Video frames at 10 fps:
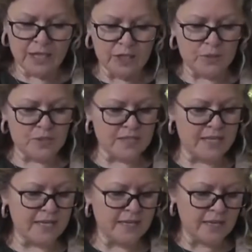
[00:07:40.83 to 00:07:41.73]
You
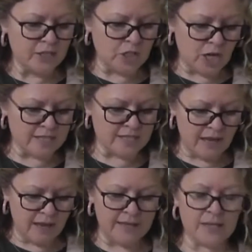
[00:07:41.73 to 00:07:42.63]
see, just
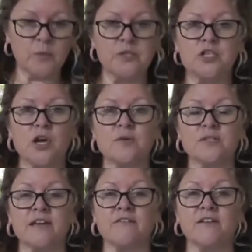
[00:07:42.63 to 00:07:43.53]
like with
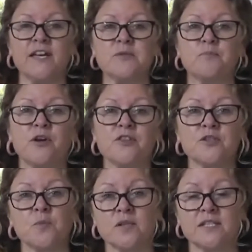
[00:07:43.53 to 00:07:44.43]
Joseph, his
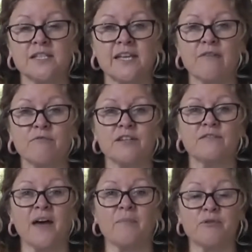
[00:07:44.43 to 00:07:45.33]
brothers wanted to get rid
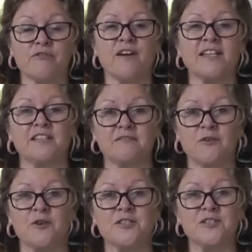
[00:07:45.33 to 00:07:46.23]
of that prophetic
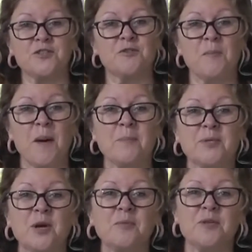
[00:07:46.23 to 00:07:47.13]
voice. You remember,
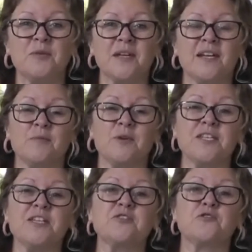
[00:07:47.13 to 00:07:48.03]
don't you, that it
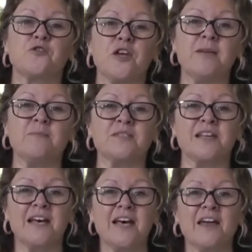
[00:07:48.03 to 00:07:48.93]
was his dreams
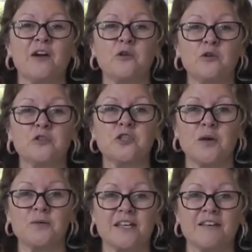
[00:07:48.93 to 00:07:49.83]
that caused
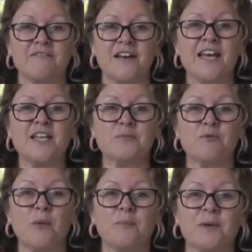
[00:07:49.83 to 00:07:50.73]
Joseph his
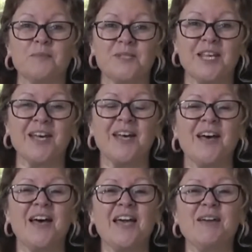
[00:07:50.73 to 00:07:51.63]
problems.
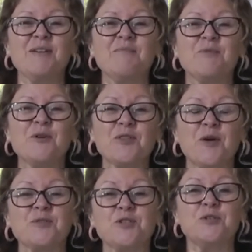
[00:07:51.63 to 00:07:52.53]
He brought
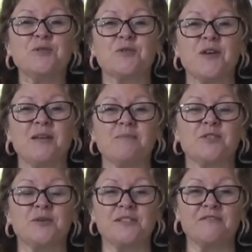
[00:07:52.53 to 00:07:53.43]
those two dreams
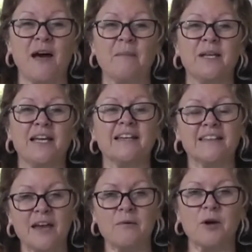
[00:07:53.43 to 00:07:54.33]
to his family
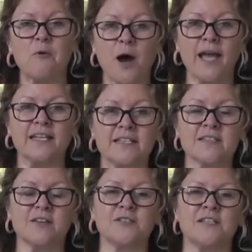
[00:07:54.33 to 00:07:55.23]
and they were quite
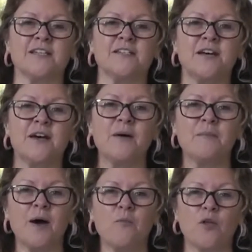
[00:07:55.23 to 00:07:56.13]
insulted
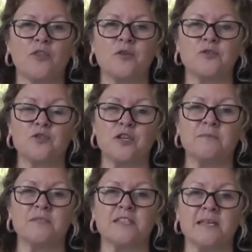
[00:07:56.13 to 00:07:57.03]
by what those
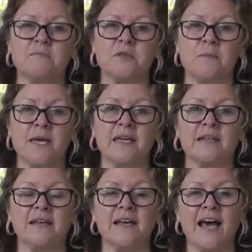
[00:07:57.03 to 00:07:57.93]
dreams seemed to
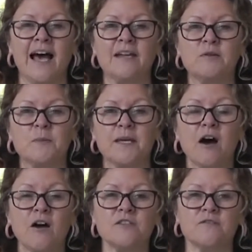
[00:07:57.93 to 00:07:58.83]
mean. And it was
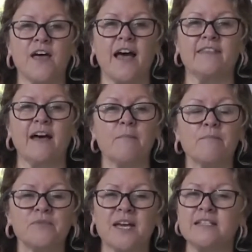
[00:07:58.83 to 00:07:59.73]
because of that that they